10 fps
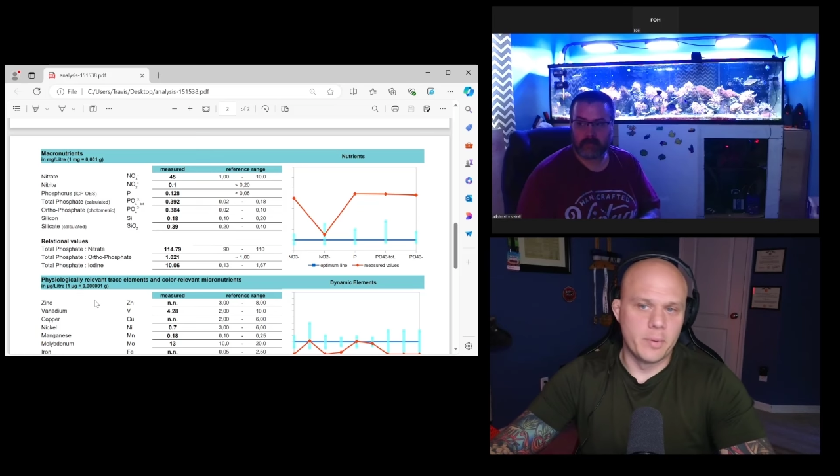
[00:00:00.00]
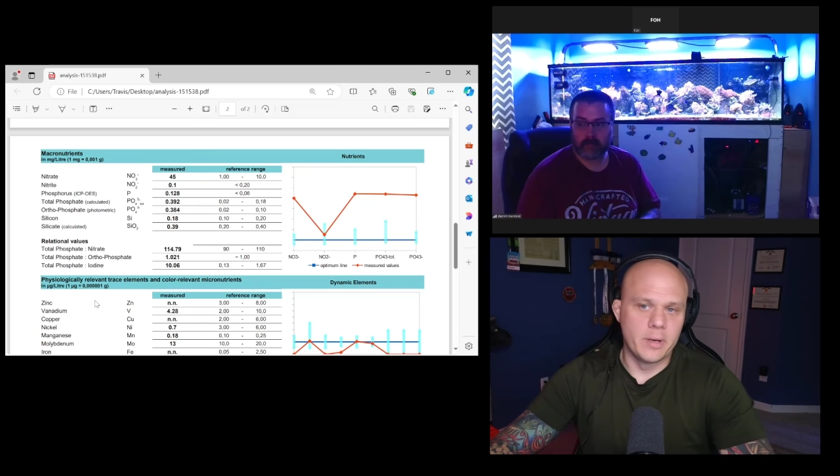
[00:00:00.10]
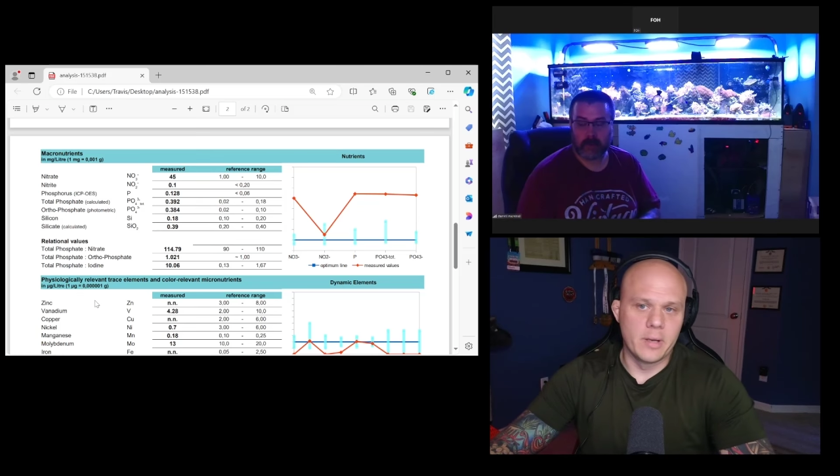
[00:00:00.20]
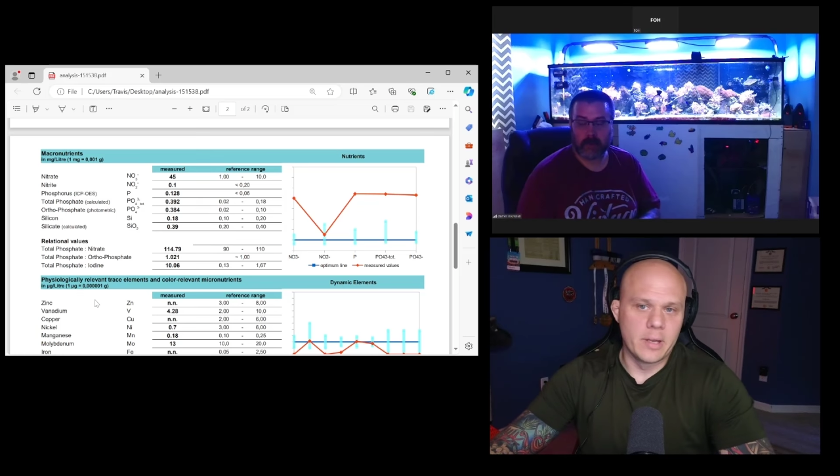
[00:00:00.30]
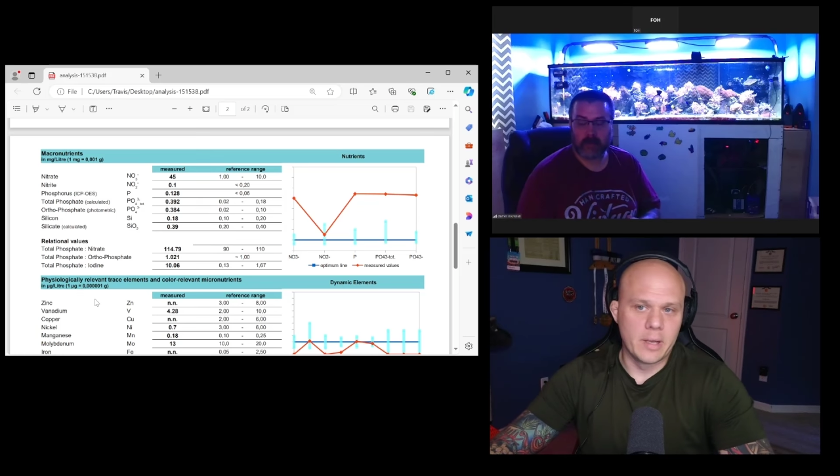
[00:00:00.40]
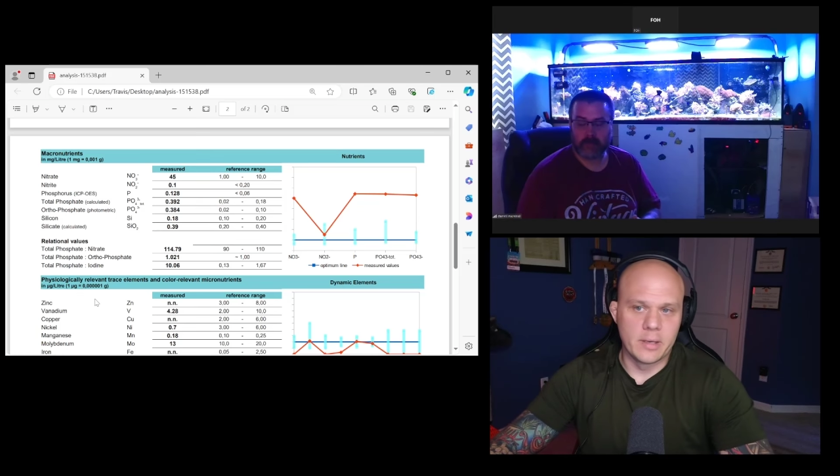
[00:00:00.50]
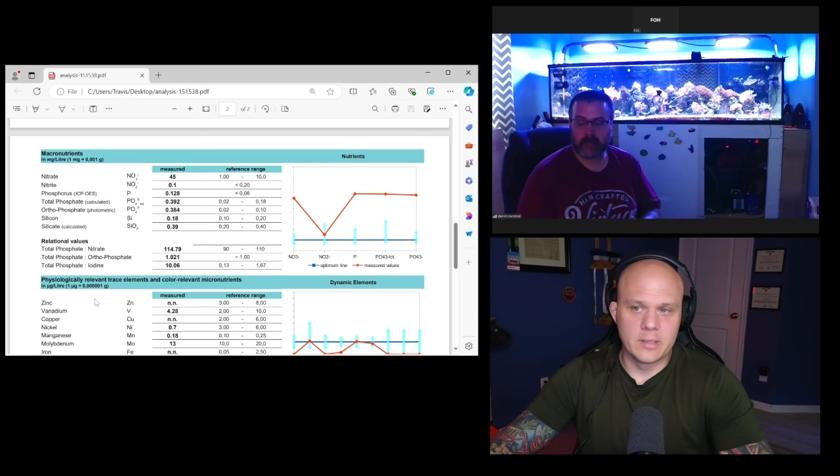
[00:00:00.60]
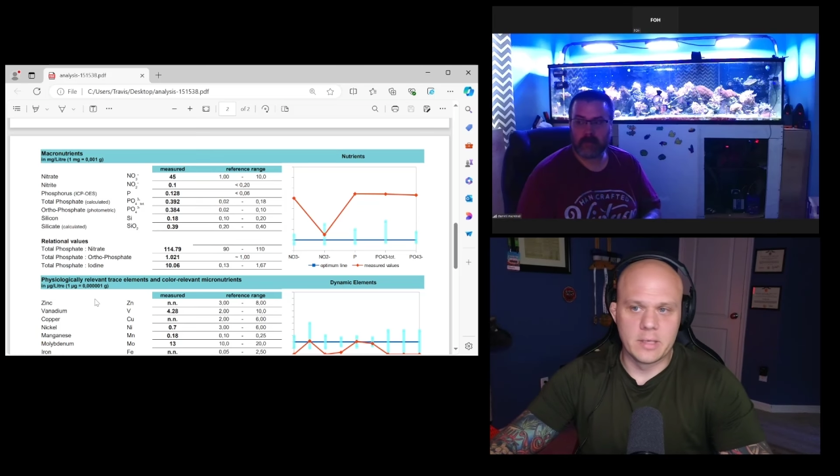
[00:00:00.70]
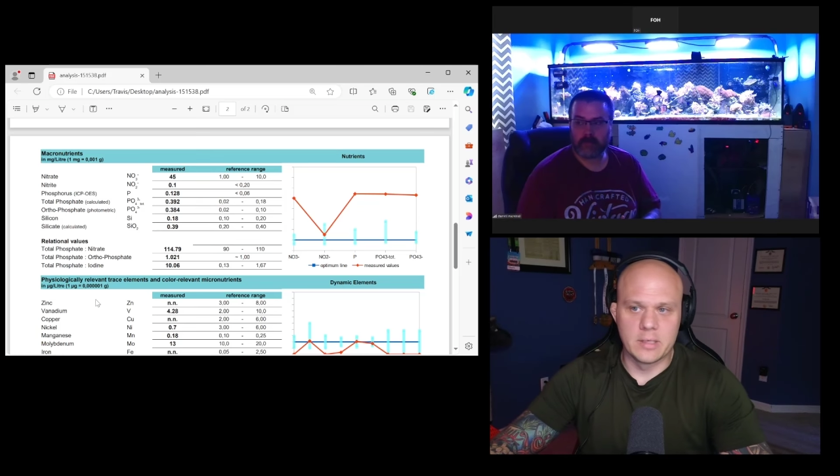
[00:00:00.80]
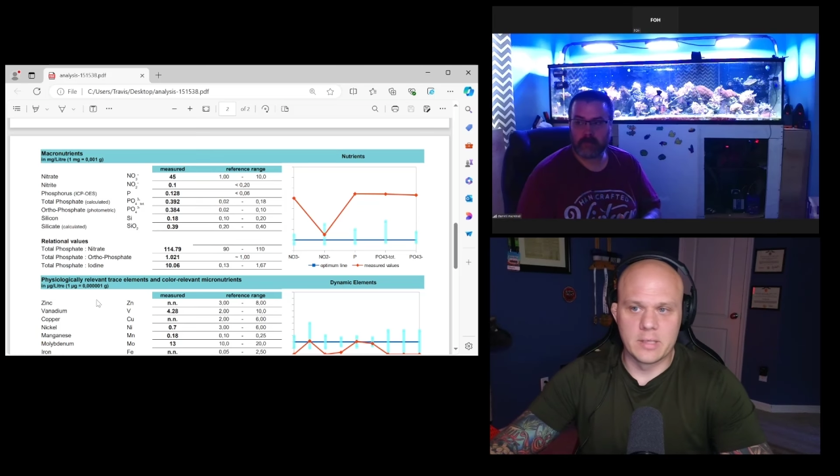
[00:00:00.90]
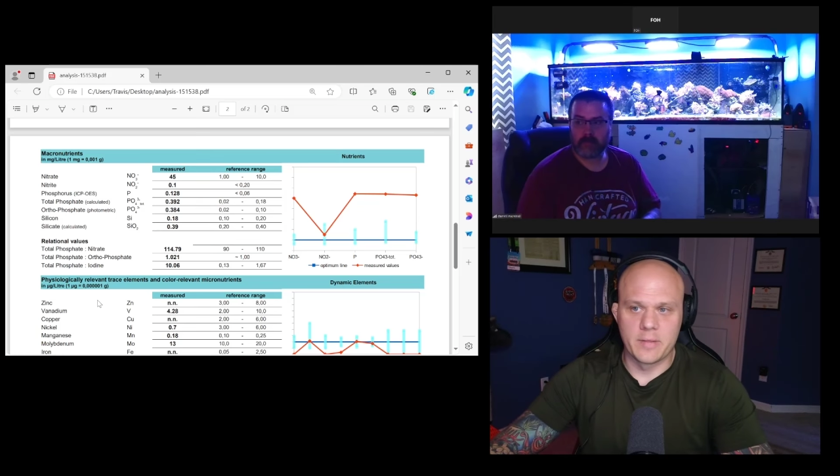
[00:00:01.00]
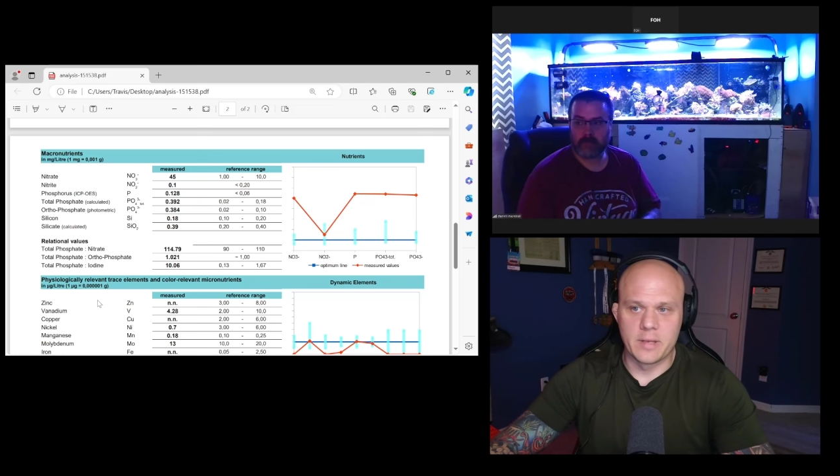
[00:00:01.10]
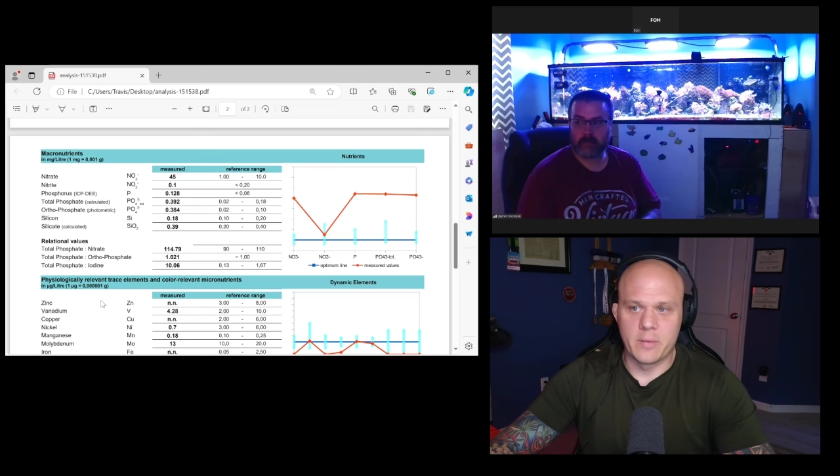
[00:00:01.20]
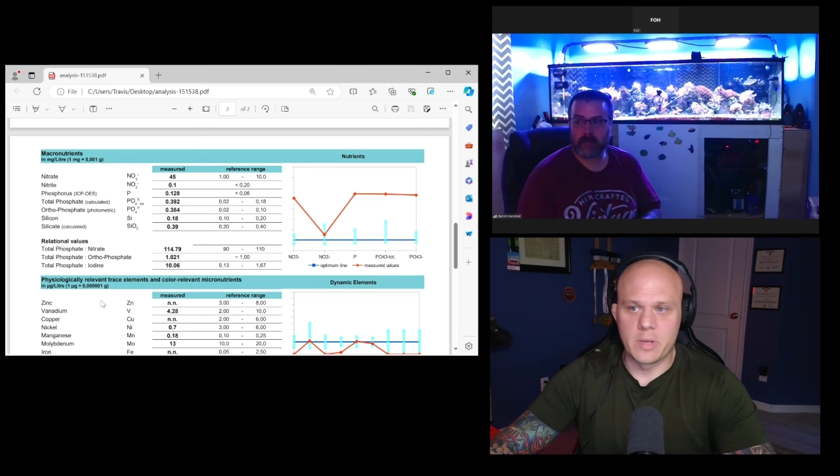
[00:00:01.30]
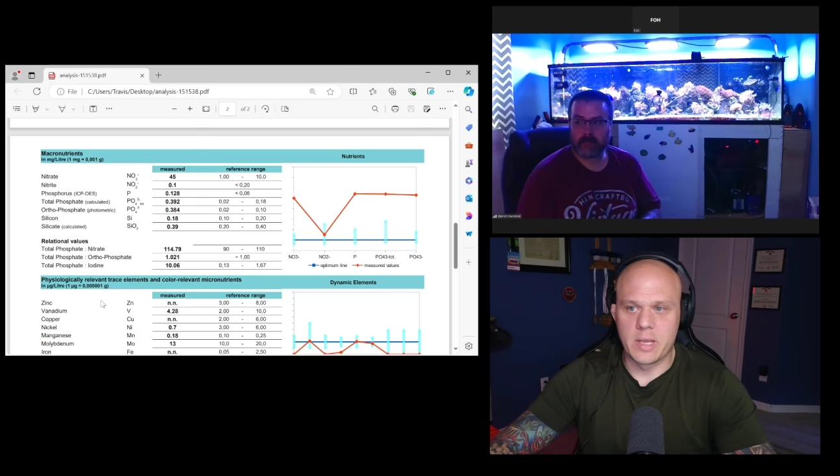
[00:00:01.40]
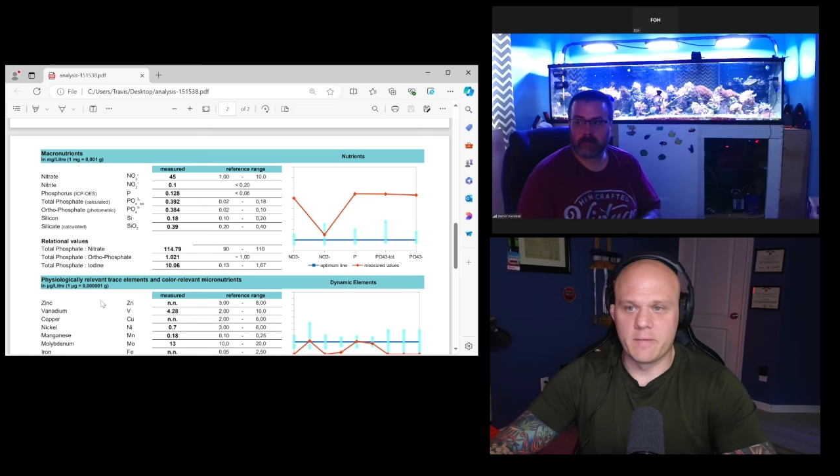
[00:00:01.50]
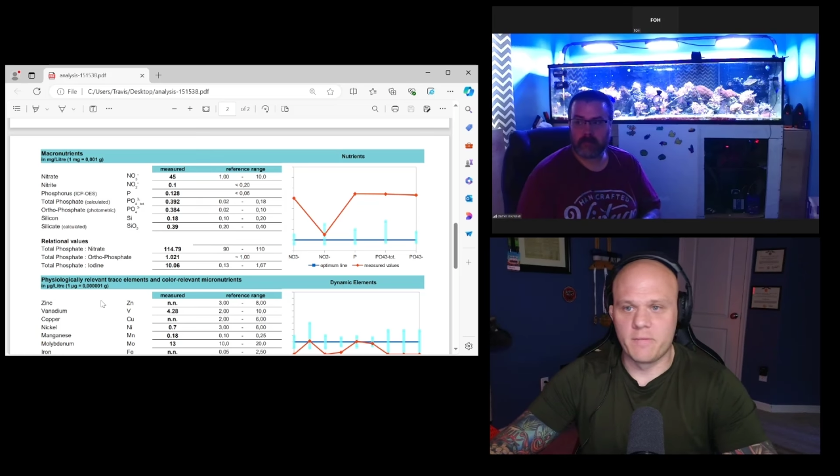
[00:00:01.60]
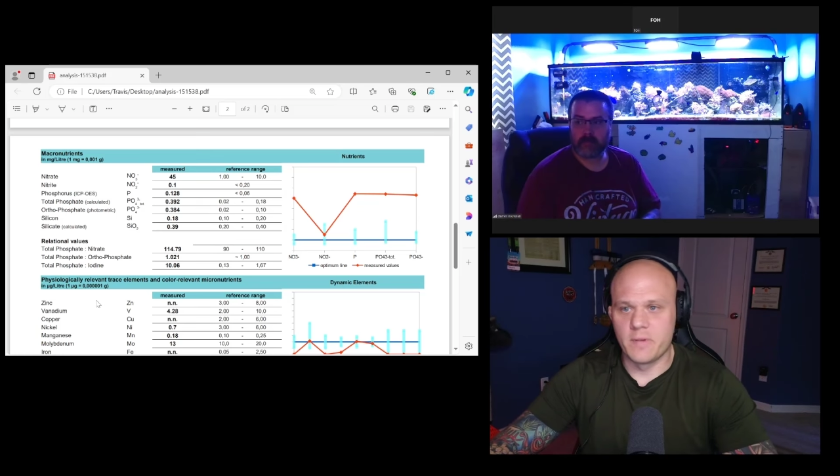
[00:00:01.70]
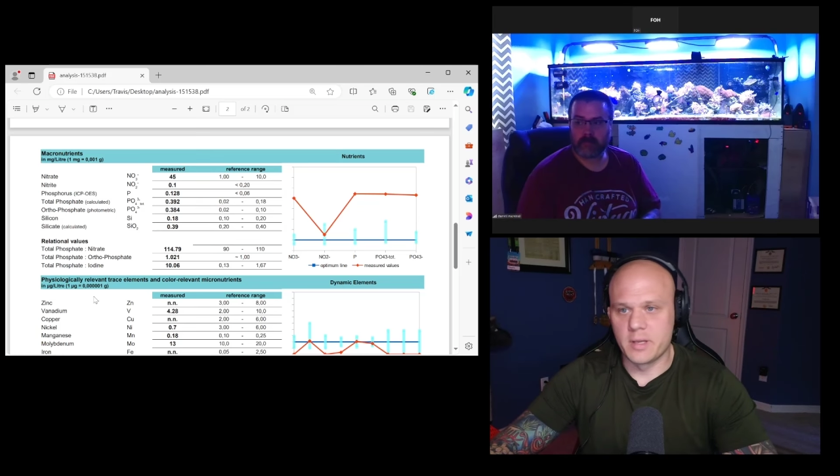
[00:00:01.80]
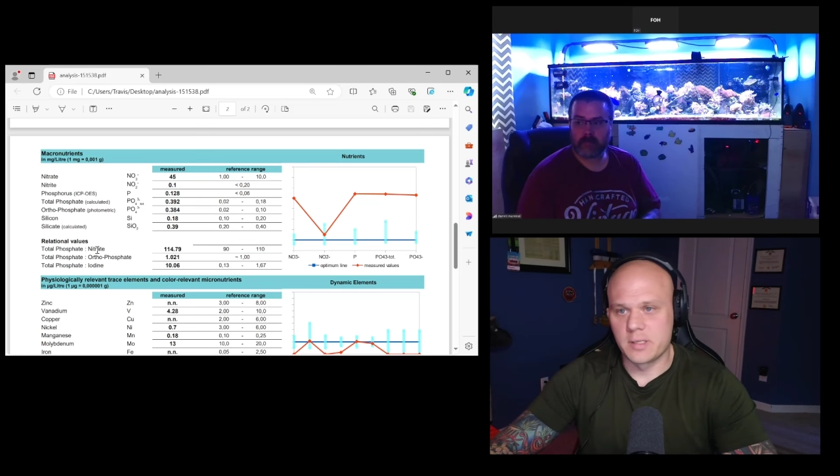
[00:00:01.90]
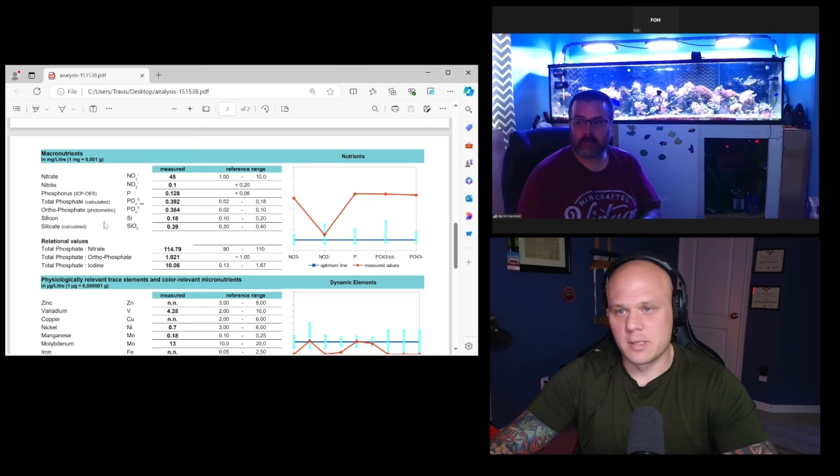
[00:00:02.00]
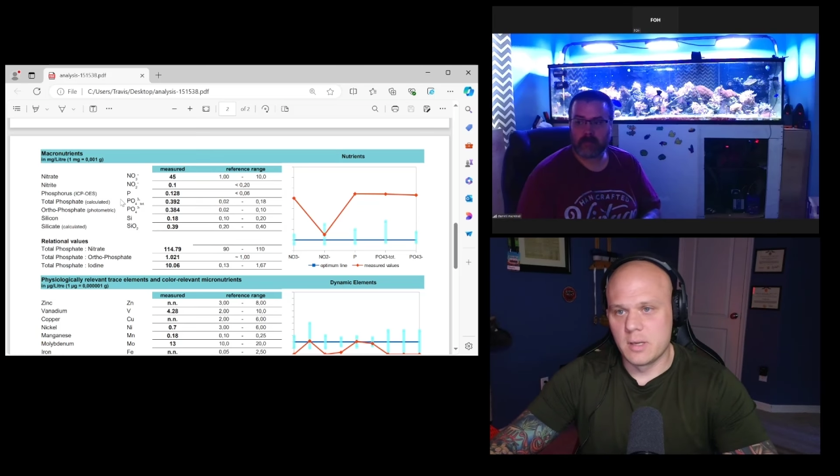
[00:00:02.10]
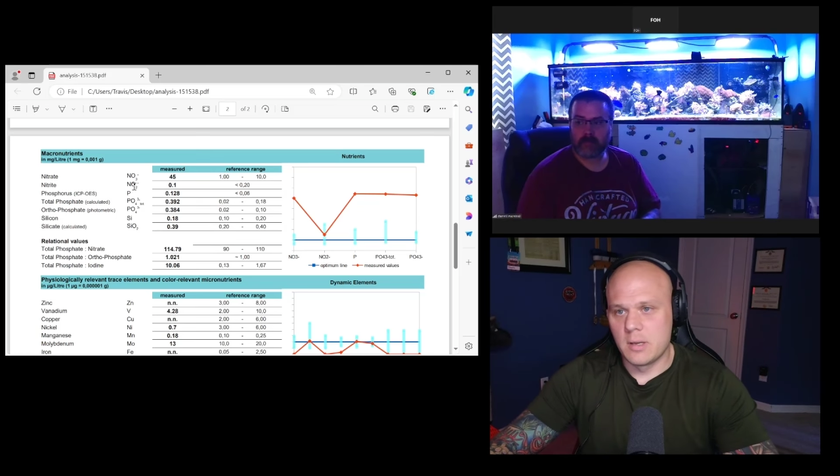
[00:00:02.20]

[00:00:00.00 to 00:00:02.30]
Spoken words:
but again, it's nothing that we can't fix.